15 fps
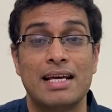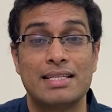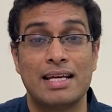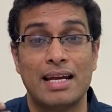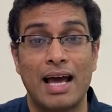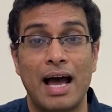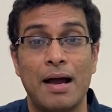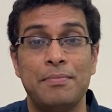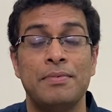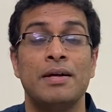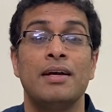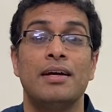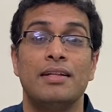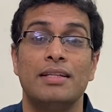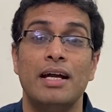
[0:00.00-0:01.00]
as an app
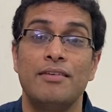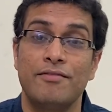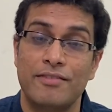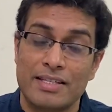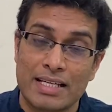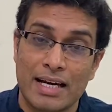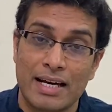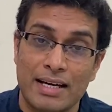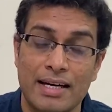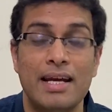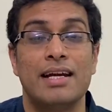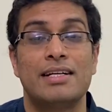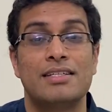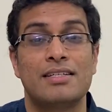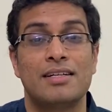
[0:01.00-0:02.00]
that
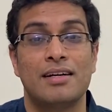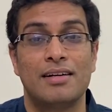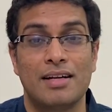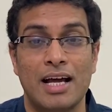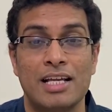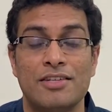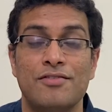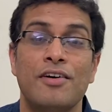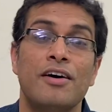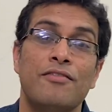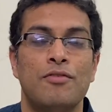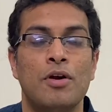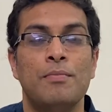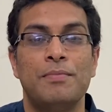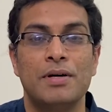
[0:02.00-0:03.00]
facilitates transfer
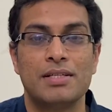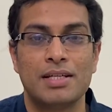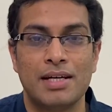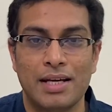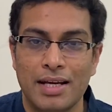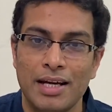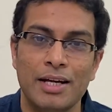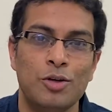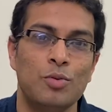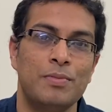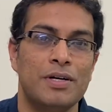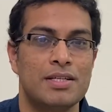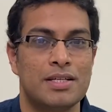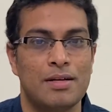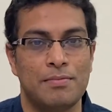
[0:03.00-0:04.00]
from person A to
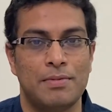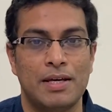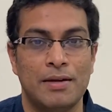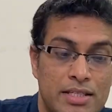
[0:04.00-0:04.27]
person B.